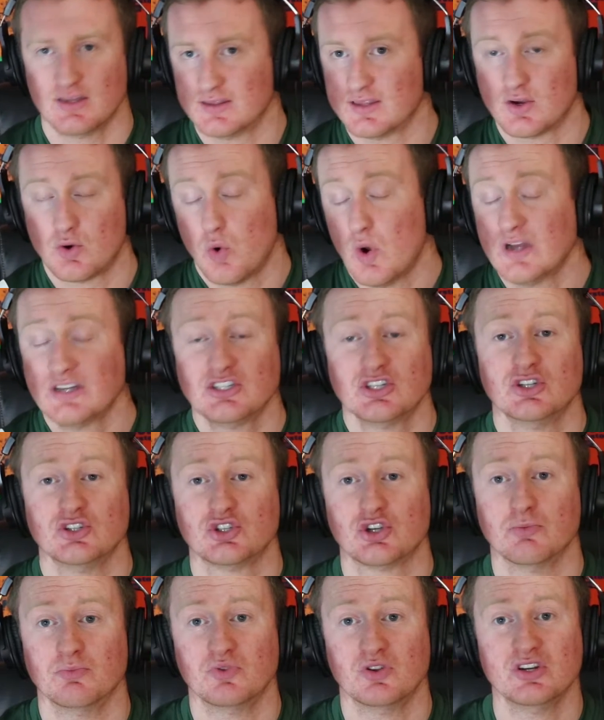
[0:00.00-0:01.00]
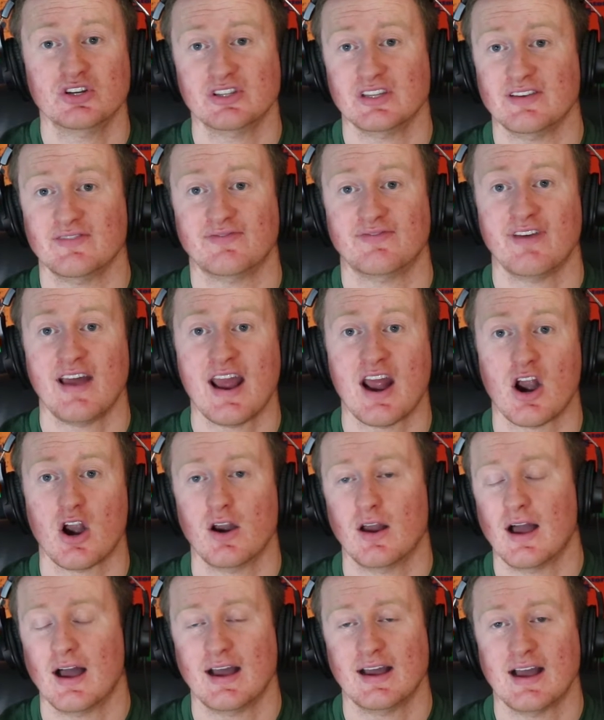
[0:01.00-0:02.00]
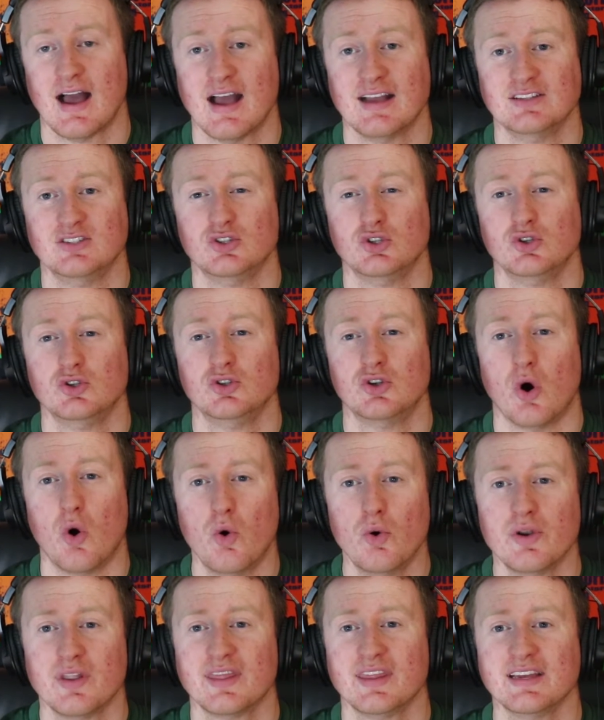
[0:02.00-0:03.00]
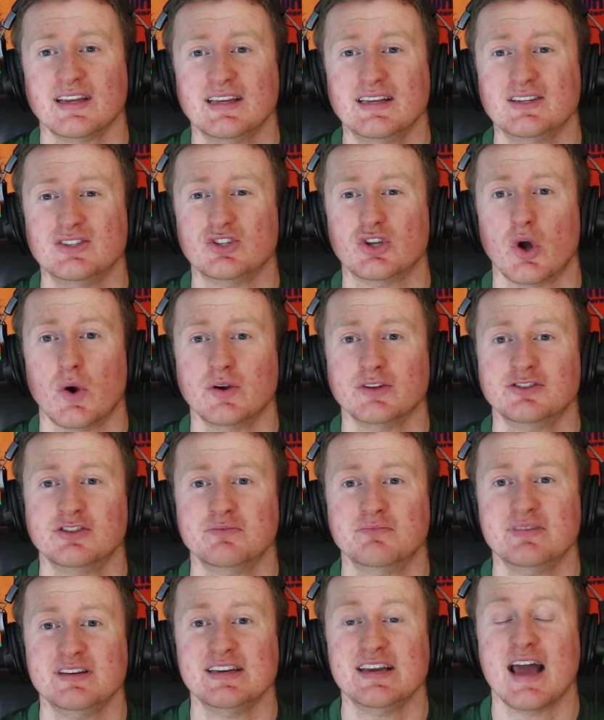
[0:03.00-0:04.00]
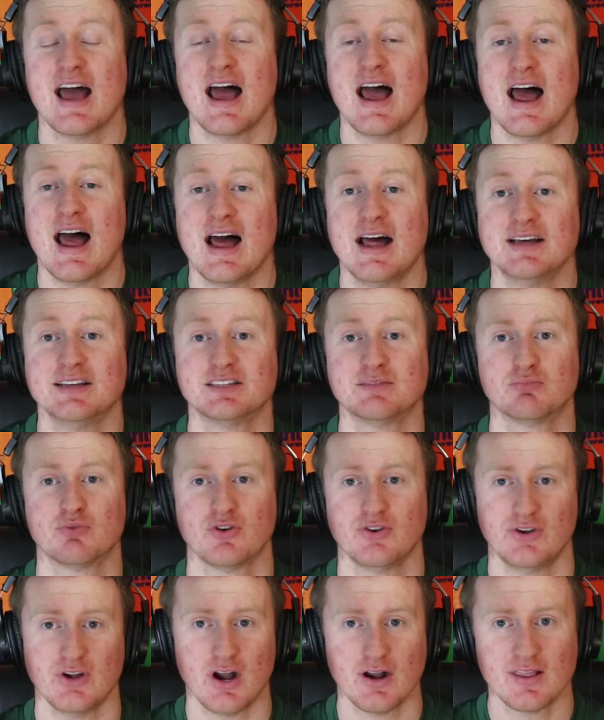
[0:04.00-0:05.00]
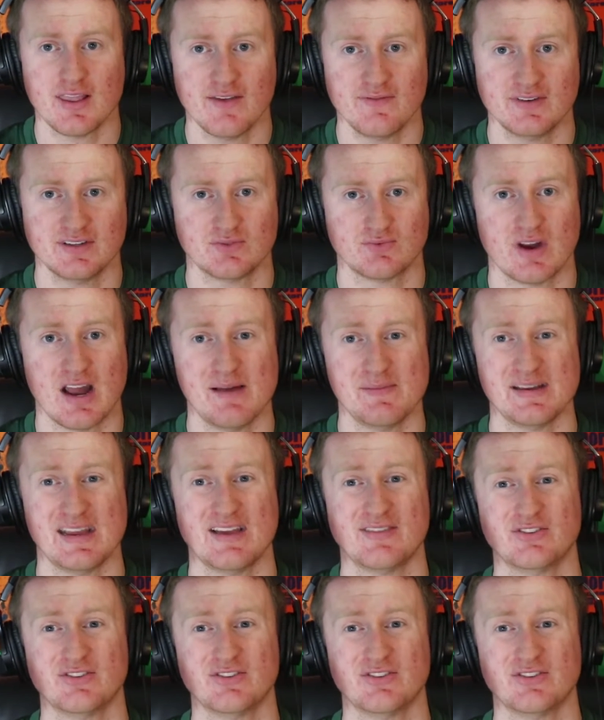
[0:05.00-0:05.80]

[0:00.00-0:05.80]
the question is completely fair. I don't think he's going to be as productive as Robby